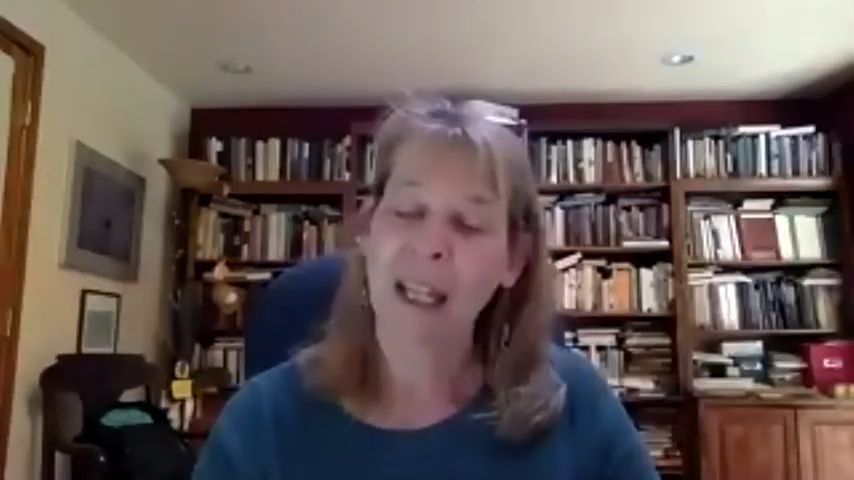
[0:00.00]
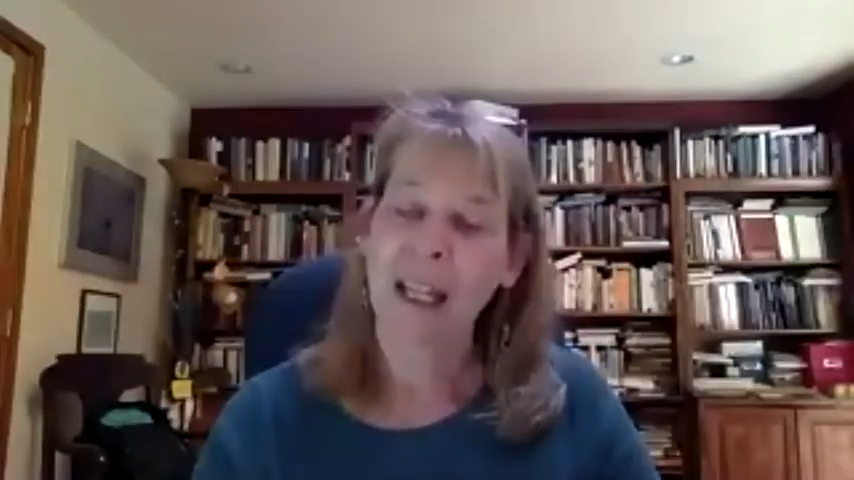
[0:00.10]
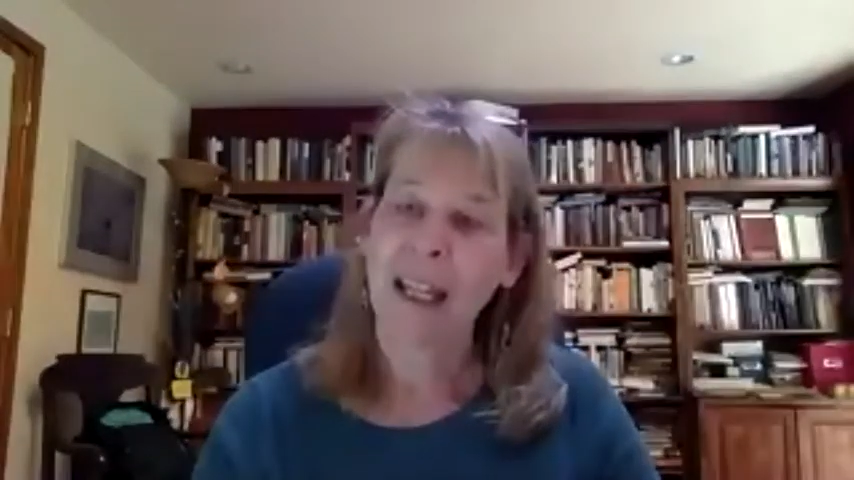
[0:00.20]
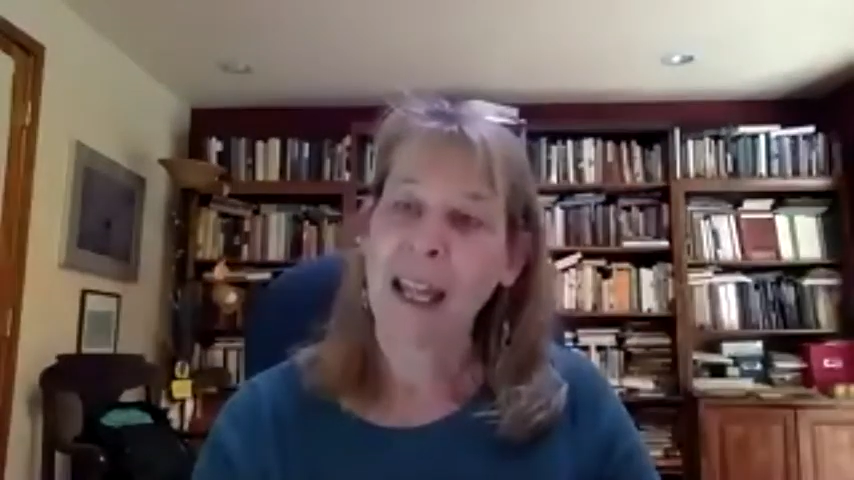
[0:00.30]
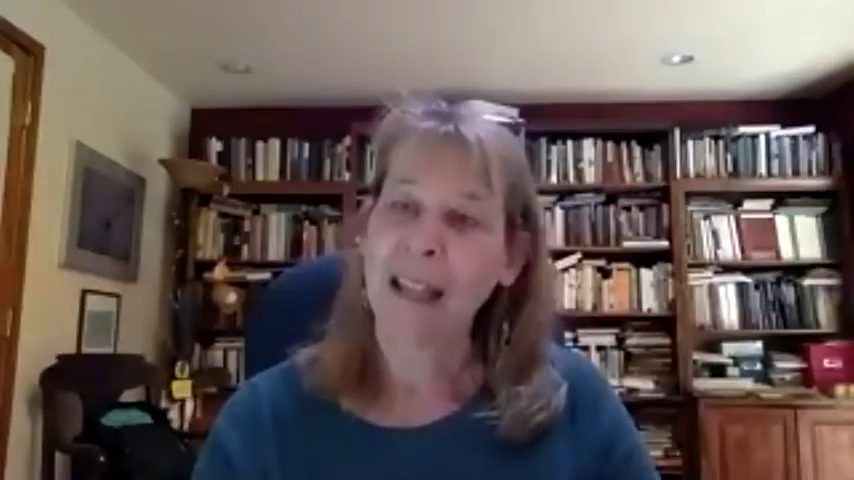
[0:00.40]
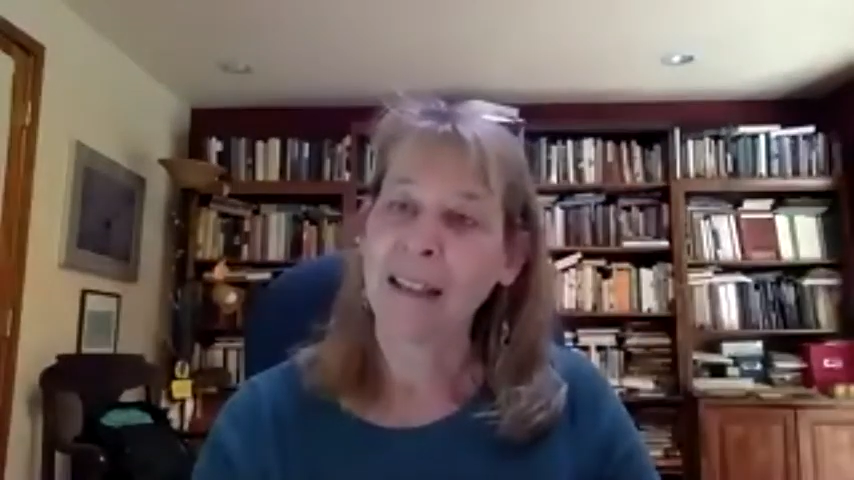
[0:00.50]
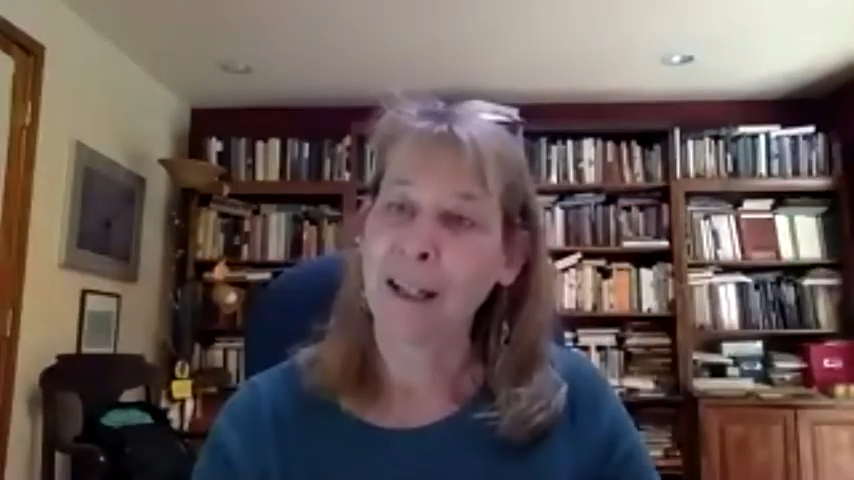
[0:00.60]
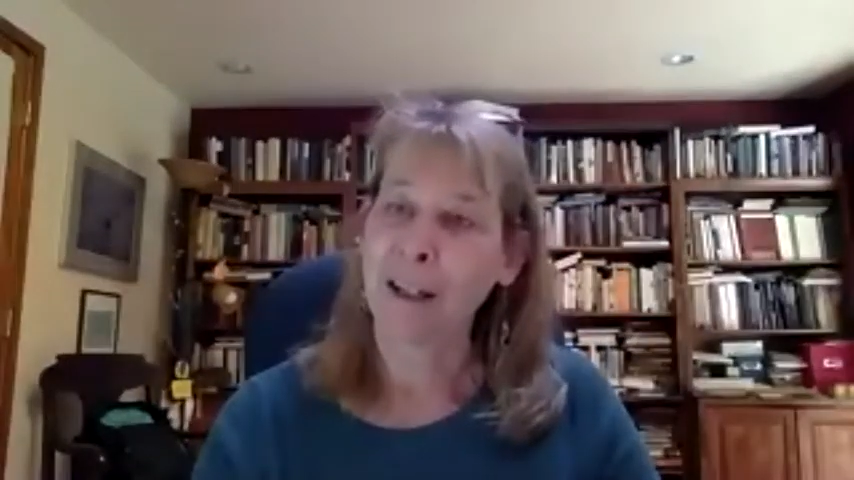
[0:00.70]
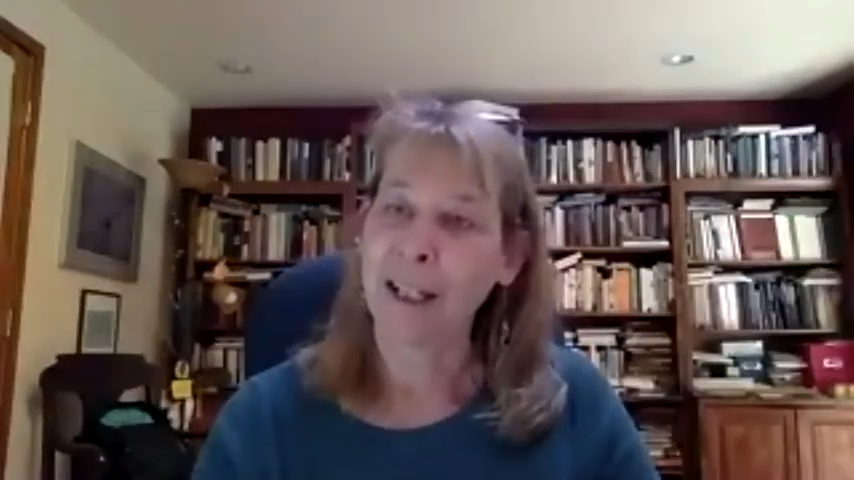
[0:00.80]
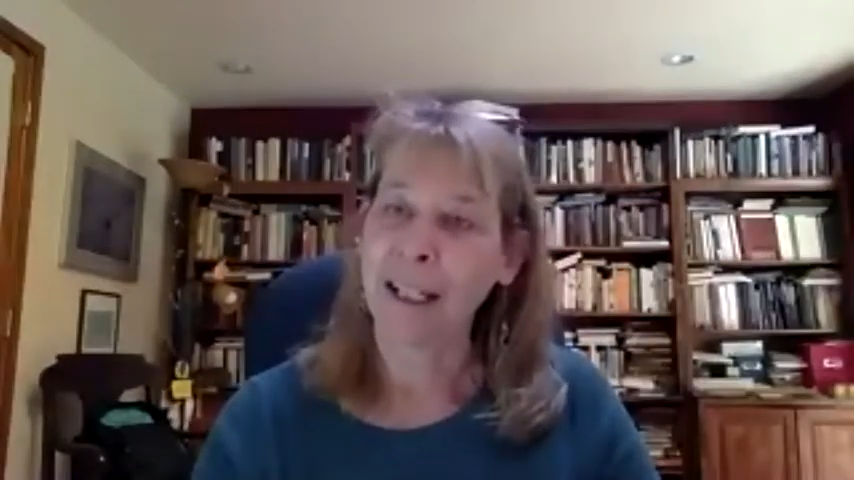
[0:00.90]
and
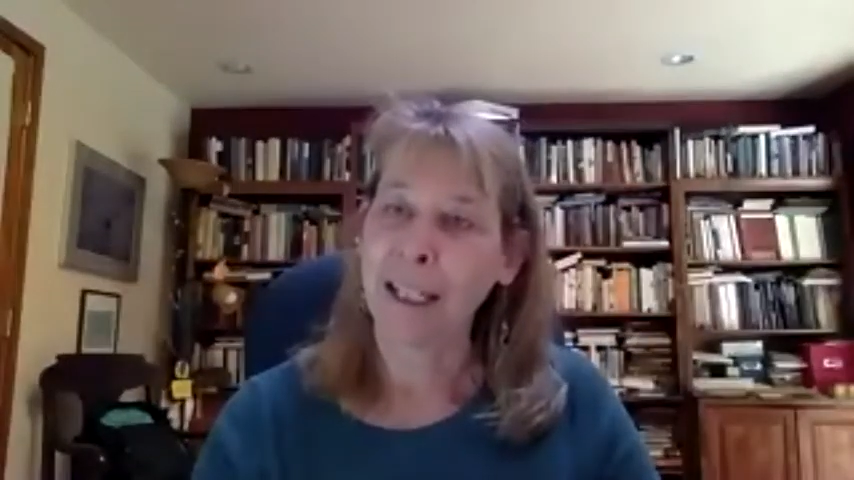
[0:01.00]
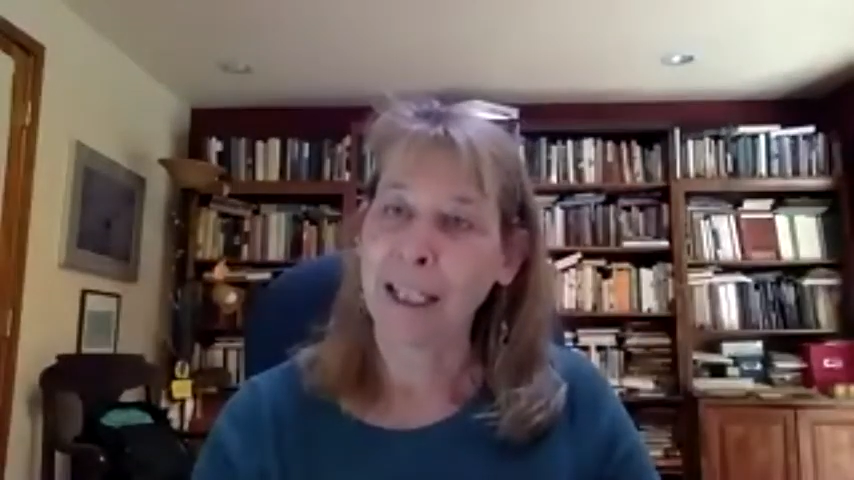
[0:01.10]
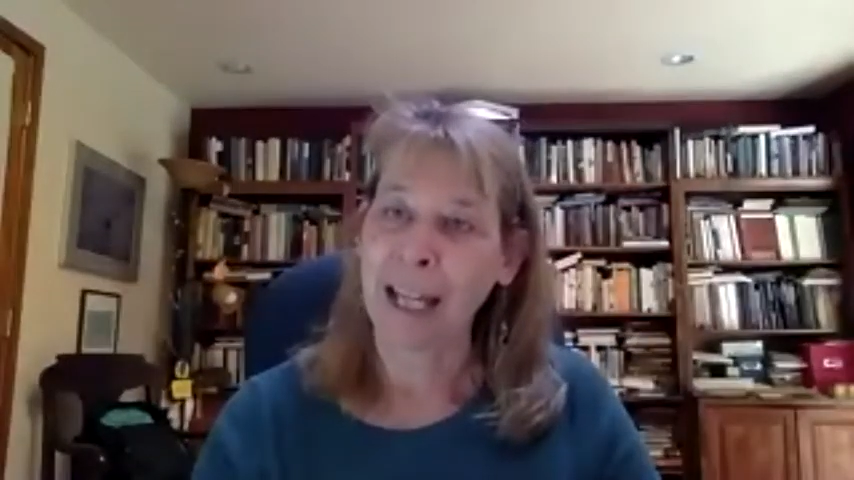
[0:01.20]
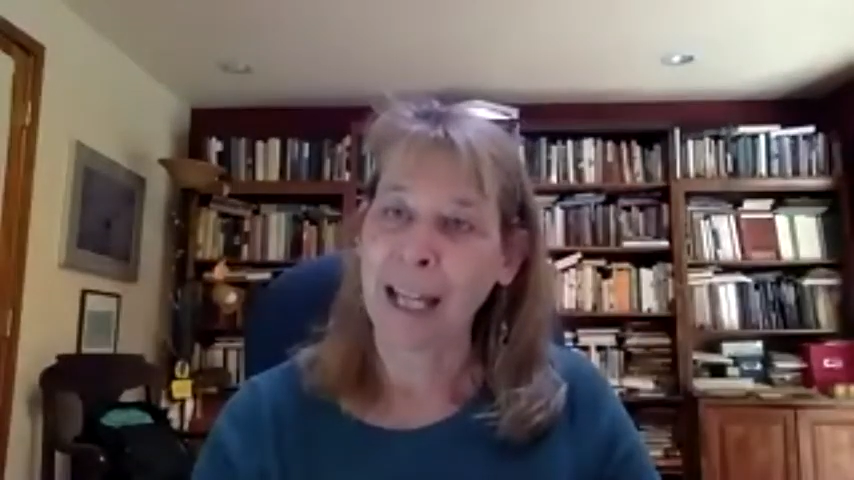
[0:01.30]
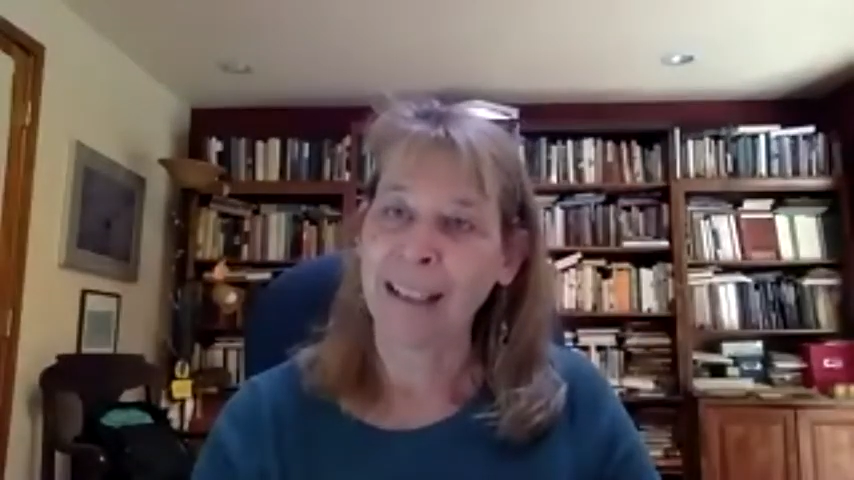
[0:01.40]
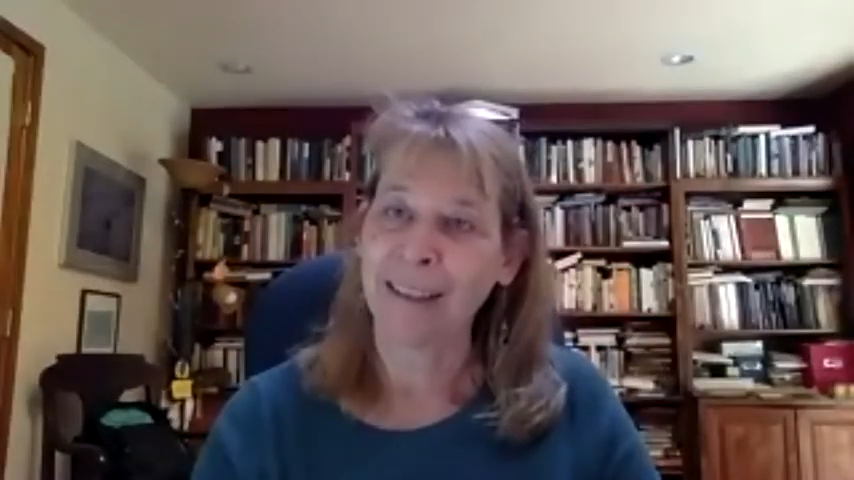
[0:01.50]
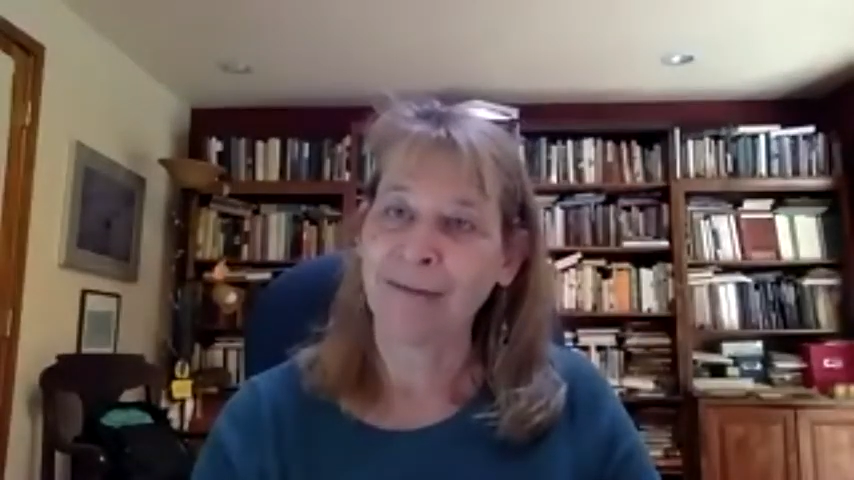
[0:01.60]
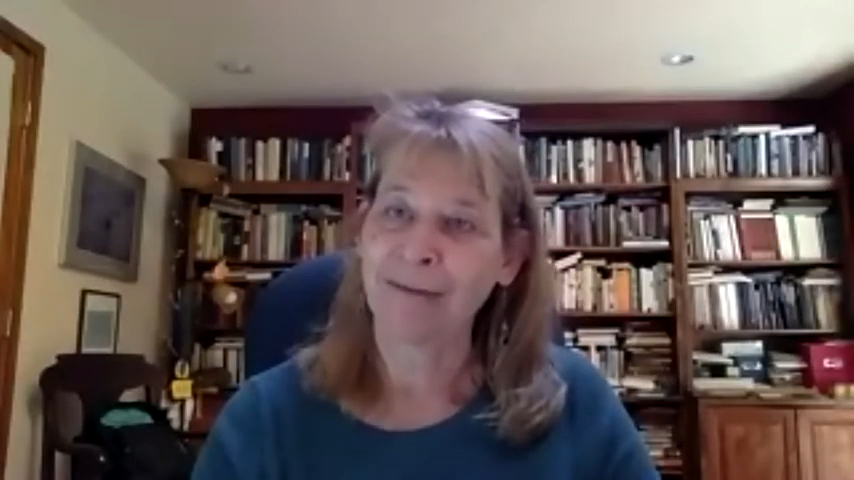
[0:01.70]
Gary Snyder,